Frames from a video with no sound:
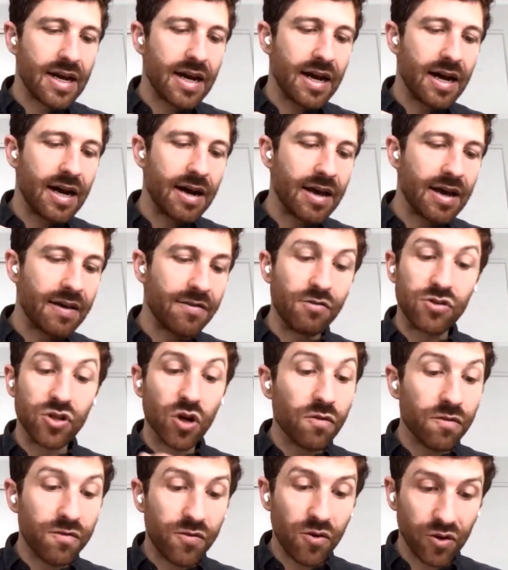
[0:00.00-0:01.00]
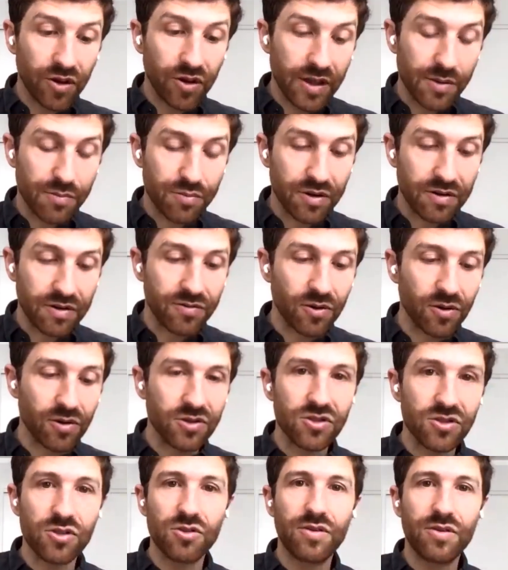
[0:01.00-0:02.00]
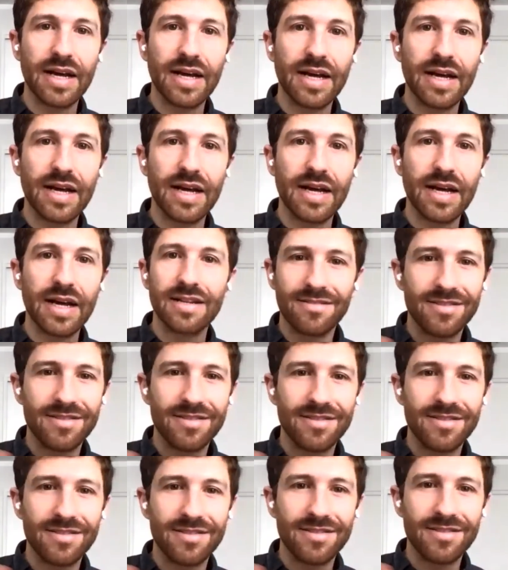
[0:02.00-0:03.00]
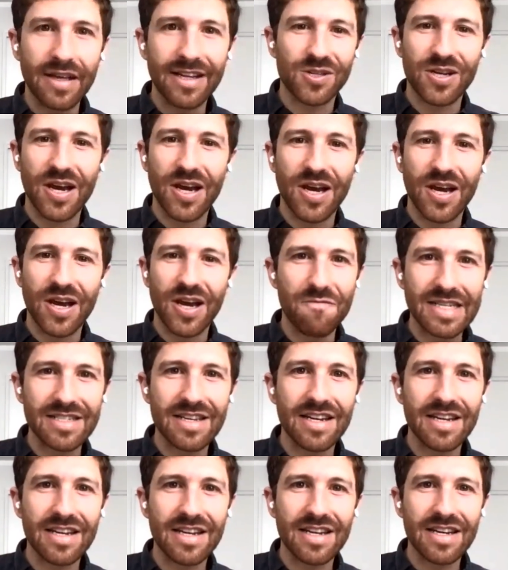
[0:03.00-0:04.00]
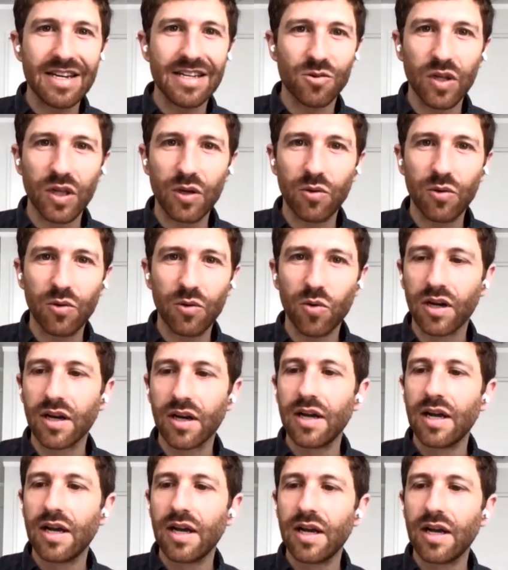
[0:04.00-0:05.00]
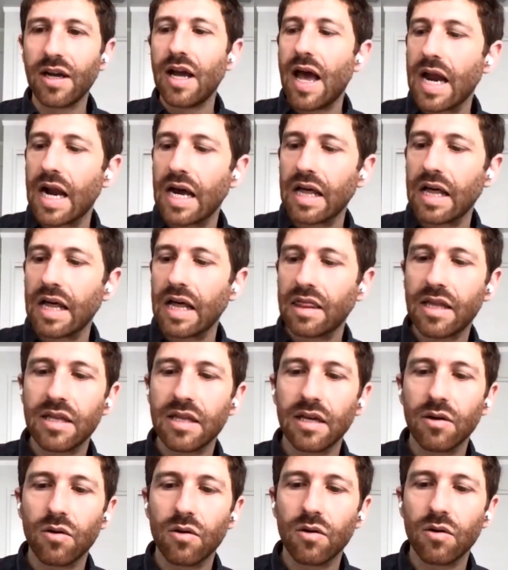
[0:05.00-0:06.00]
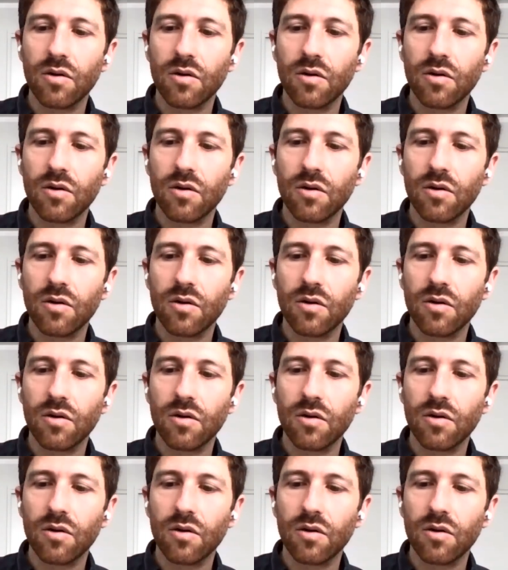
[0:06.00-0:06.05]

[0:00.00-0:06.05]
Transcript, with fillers: Uh, if you don't fold on the pre-folds, you get something that's just kind of messy and doesn't really work. And I think